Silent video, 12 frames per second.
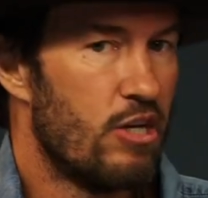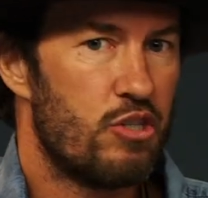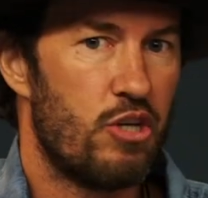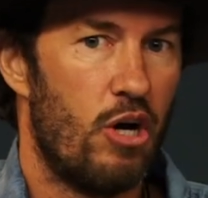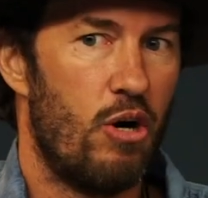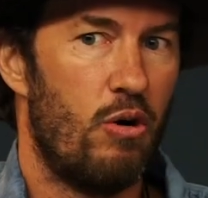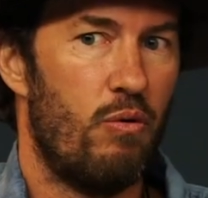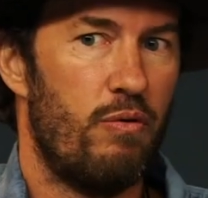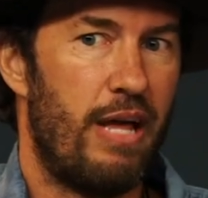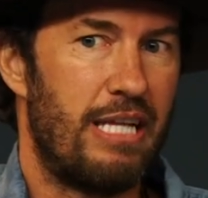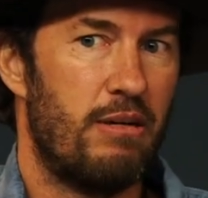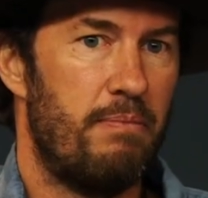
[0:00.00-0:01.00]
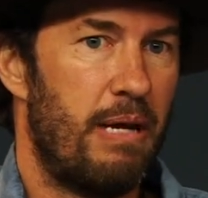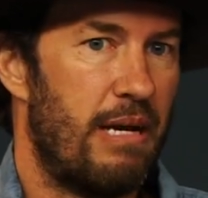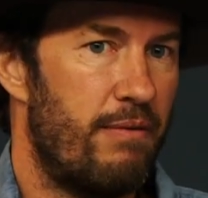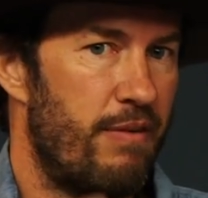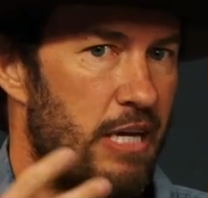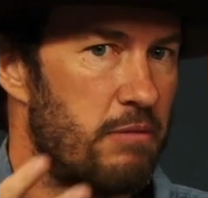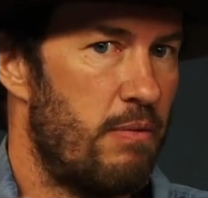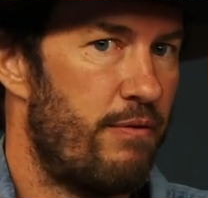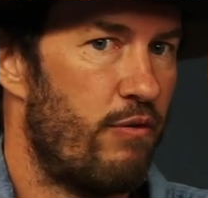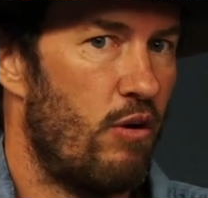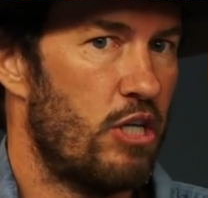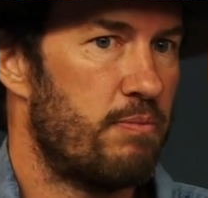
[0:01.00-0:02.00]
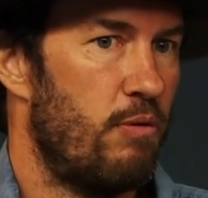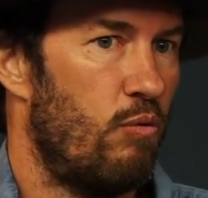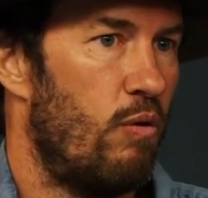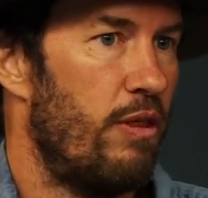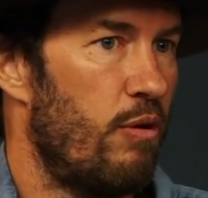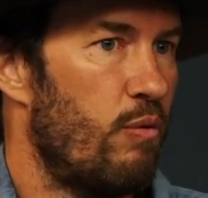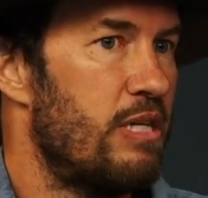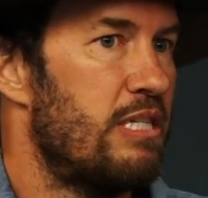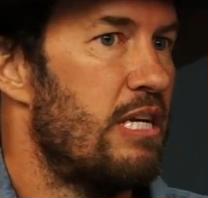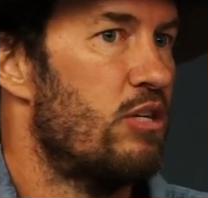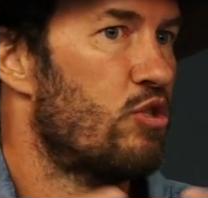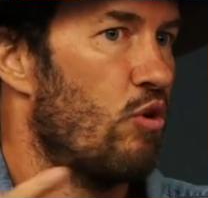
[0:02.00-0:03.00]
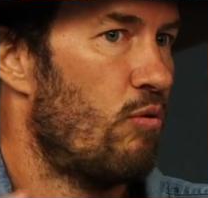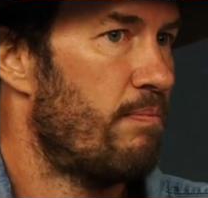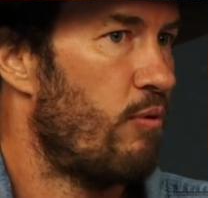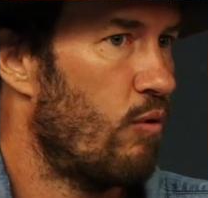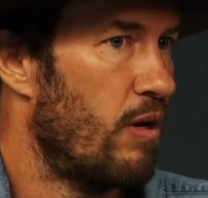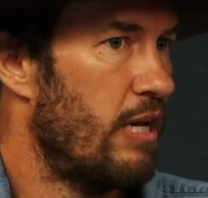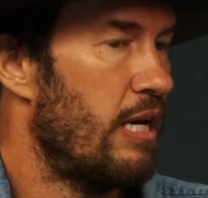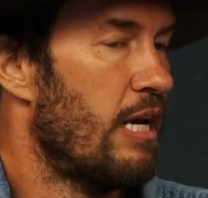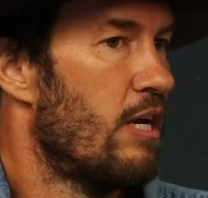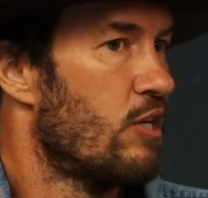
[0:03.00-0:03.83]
So that's a big investment for us, but one that we see is so important.